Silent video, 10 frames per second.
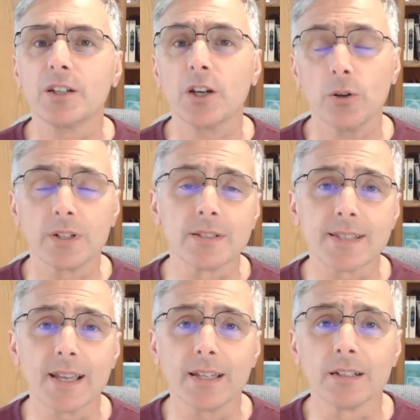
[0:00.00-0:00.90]

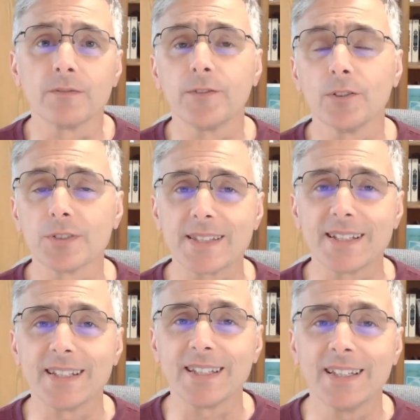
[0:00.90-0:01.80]
Codence and Full
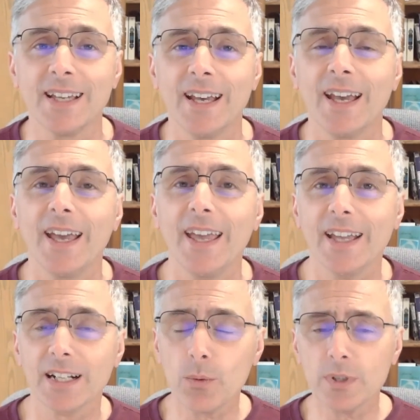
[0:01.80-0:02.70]
City,
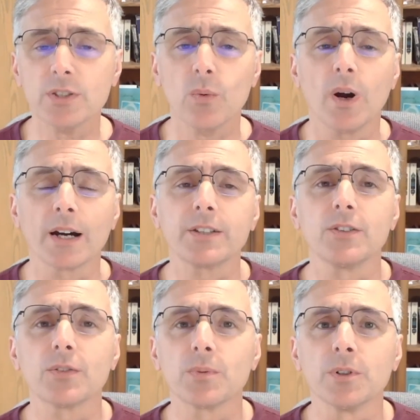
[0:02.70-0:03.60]
and I want to walk you
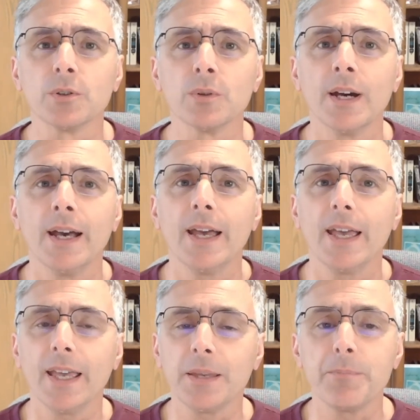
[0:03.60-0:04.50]
through
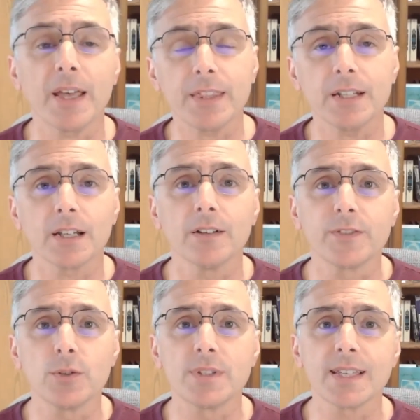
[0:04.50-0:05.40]
a method of
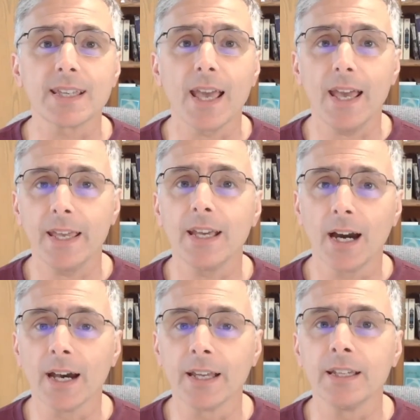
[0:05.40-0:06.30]
using
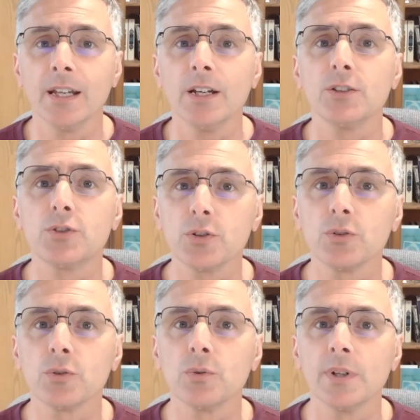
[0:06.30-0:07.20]
AI
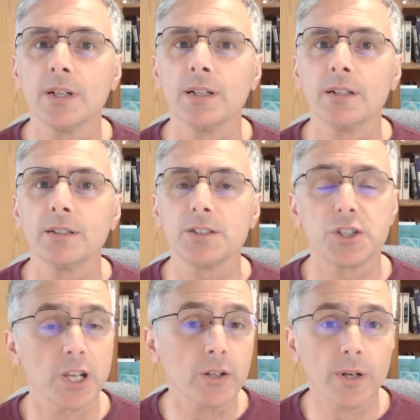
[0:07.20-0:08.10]
to
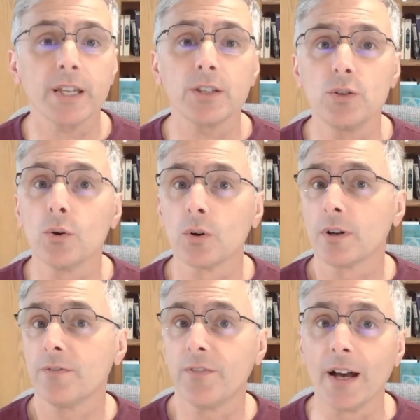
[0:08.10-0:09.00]
generate your
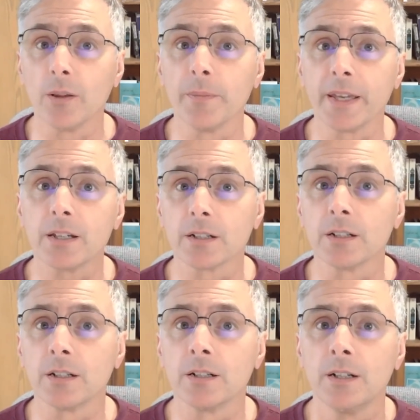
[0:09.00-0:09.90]

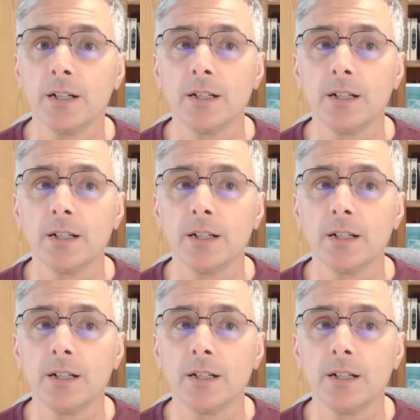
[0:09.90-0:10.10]
FileMaker